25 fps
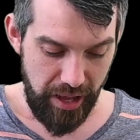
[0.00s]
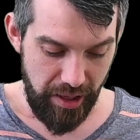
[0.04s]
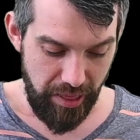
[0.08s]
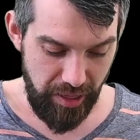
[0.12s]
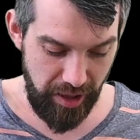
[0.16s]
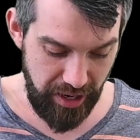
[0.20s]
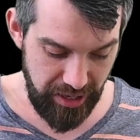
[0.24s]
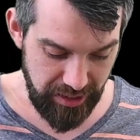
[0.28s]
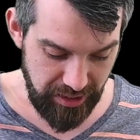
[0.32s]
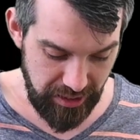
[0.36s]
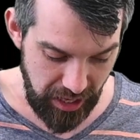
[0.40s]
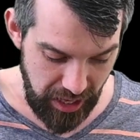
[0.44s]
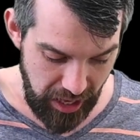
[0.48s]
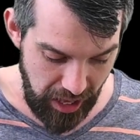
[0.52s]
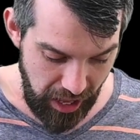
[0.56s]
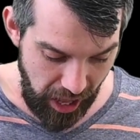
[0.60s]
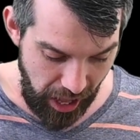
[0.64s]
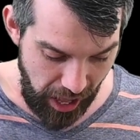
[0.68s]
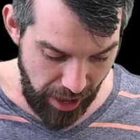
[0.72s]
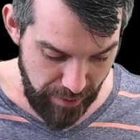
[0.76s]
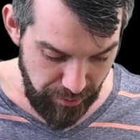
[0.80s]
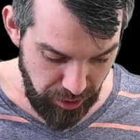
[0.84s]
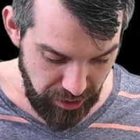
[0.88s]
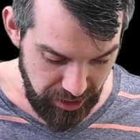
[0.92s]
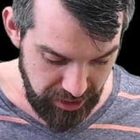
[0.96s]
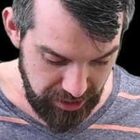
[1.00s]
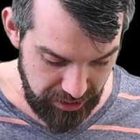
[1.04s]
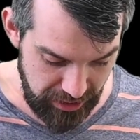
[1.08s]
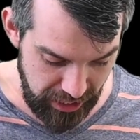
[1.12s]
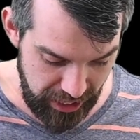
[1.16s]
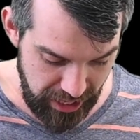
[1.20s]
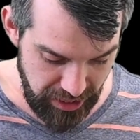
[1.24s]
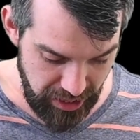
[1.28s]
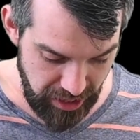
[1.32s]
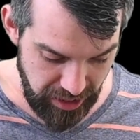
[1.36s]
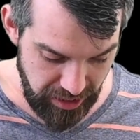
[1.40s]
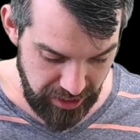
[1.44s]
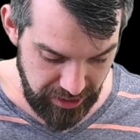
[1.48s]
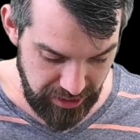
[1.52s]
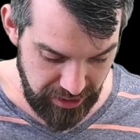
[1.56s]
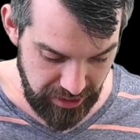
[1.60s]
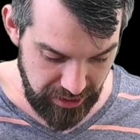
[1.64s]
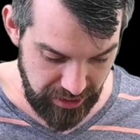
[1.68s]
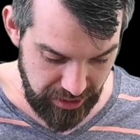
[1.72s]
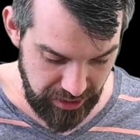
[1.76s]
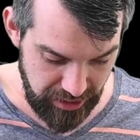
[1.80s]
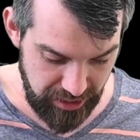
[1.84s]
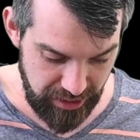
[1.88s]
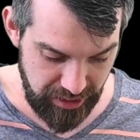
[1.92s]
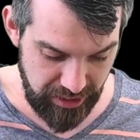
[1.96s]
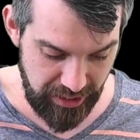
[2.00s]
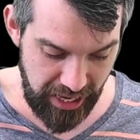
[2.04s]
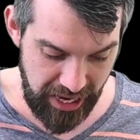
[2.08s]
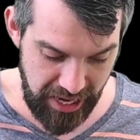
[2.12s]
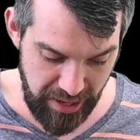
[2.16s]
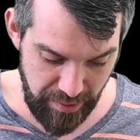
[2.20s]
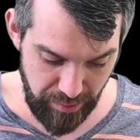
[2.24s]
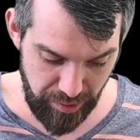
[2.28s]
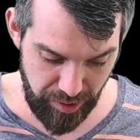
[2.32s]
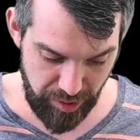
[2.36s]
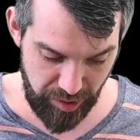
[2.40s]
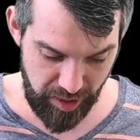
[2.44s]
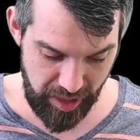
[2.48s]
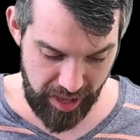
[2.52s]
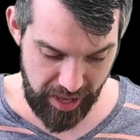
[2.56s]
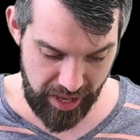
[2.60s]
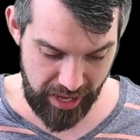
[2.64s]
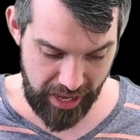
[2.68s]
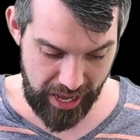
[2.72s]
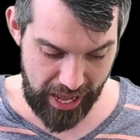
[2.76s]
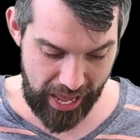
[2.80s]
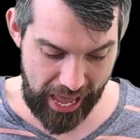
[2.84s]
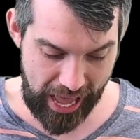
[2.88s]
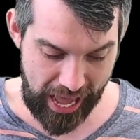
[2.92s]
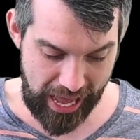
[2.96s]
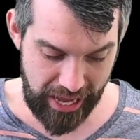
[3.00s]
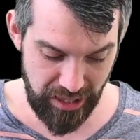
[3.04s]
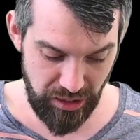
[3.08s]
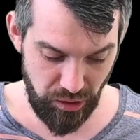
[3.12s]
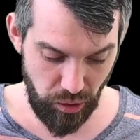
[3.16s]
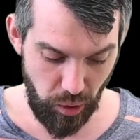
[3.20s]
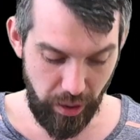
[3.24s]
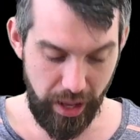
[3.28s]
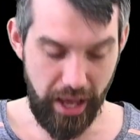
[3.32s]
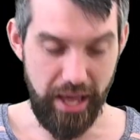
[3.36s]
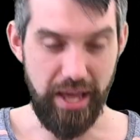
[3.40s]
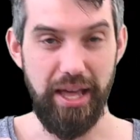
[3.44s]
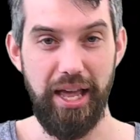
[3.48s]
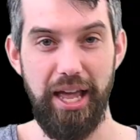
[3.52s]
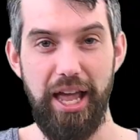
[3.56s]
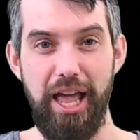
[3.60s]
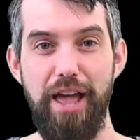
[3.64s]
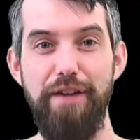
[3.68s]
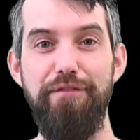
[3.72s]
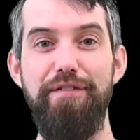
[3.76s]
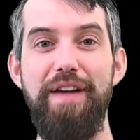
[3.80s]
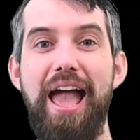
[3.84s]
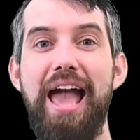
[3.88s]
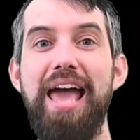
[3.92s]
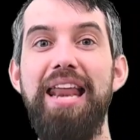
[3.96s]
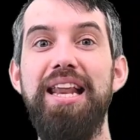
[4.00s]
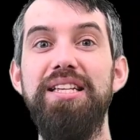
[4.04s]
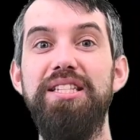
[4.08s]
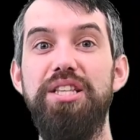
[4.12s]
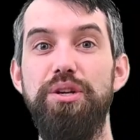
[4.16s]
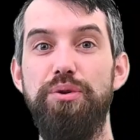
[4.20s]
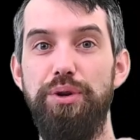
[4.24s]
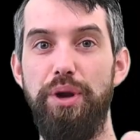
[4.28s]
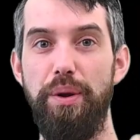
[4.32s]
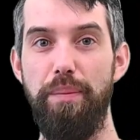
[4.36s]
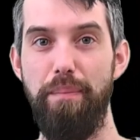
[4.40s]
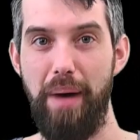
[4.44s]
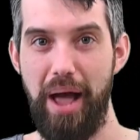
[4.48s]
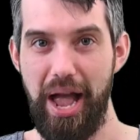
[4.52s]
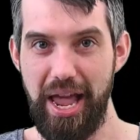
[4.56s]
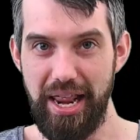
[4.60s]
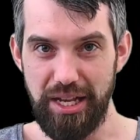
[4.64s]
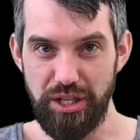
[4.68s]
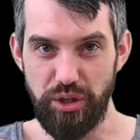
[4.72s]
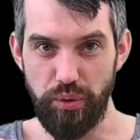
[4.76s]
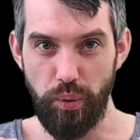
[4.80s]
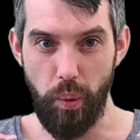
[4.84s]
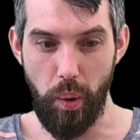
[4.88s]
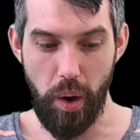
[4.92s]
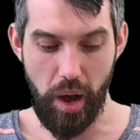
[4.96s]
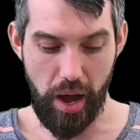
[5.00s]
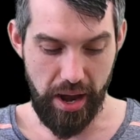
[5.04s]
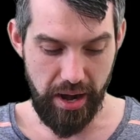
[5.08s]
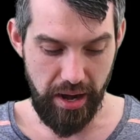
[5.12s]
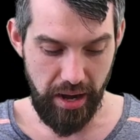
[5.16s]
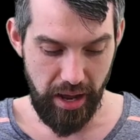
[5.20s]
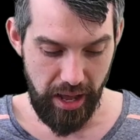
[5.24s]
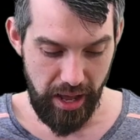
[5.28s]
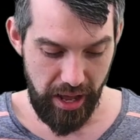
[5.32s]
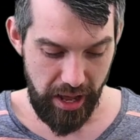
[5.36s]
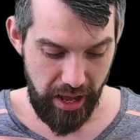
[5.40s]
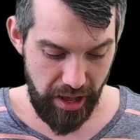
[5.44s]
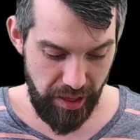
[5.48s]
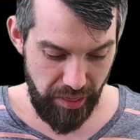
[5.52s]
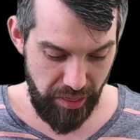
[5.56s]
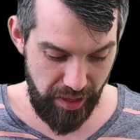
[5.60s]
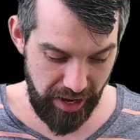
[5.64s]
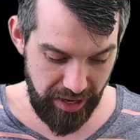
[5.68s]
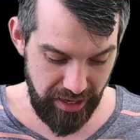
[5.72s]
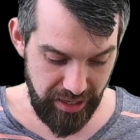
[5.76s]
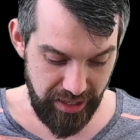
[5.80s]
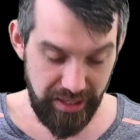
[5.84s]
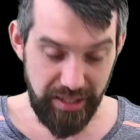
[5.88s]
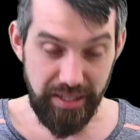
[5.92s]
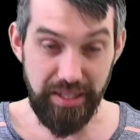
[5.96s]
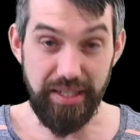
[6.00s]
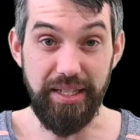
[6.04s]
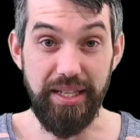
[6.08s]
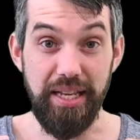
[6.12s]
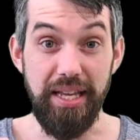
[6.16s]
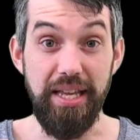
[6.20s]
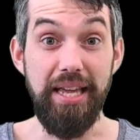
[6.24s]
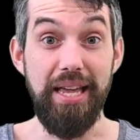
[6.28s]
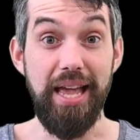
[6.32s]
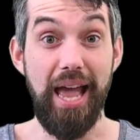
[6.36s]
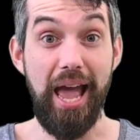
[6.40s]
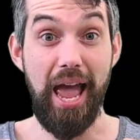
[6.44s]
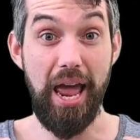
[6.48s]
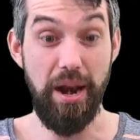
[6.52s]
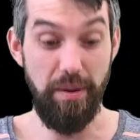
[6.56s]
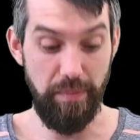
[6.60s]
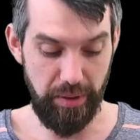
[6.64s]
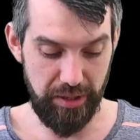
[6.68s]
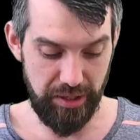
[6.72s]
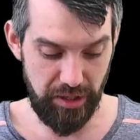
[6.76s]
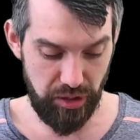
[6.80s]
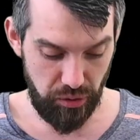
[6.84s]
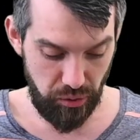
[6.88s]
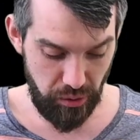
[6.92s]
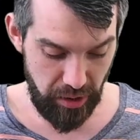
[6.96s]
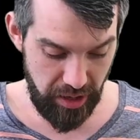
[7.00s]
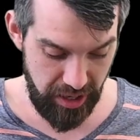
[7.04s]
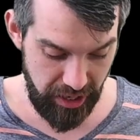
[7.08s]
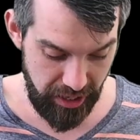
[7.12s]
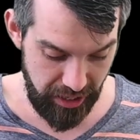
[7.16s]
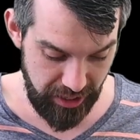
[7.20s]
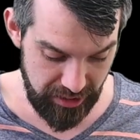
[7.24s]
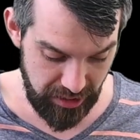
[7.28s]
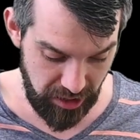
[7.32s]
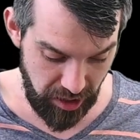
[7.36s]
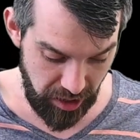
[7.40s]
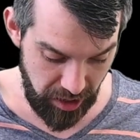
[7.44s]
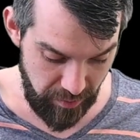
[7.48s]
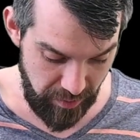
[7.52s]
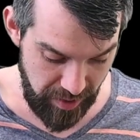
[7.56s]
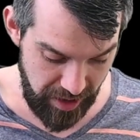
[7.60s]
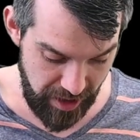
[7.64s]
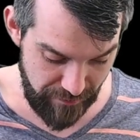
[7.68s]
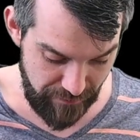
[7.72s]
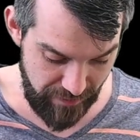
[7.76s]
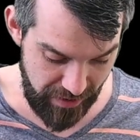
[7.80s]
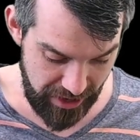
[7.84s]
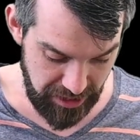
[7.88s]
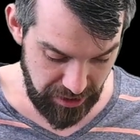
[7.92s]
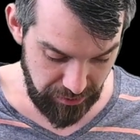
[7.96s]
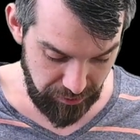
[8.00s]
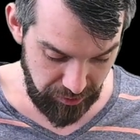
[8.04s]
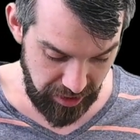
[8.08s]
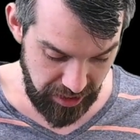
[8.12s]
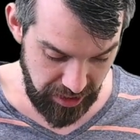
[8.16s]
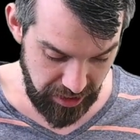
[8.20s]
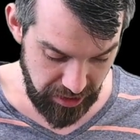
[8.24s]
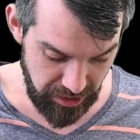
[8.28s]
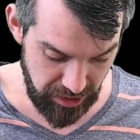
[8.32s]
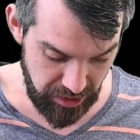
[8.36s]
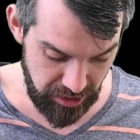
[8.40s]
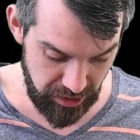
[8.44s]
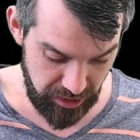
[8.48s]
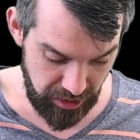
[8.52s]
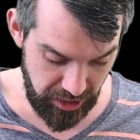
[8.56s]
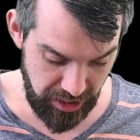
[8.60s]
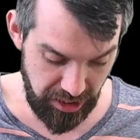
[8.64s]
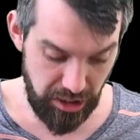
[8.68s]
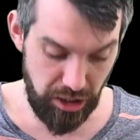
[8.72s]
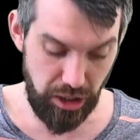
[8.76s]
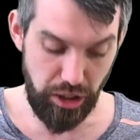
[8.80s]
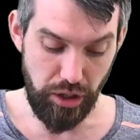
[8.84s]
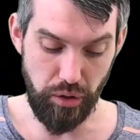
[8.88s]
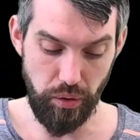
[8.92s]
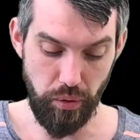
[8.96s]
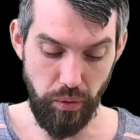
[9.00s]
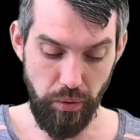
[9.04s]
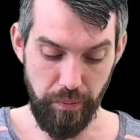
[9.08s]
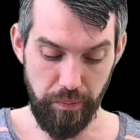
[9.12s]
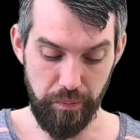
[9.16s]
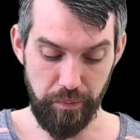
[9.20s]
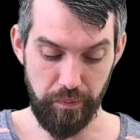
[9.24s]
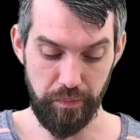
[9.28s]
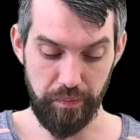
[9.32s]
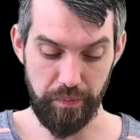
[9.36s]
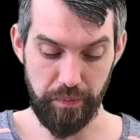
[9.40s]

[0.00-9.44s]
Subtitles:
That is, I'm going to say that this is the same thing as, okay, if n is equal to minus 1, then Cn plus 3 is going to be effectively C2.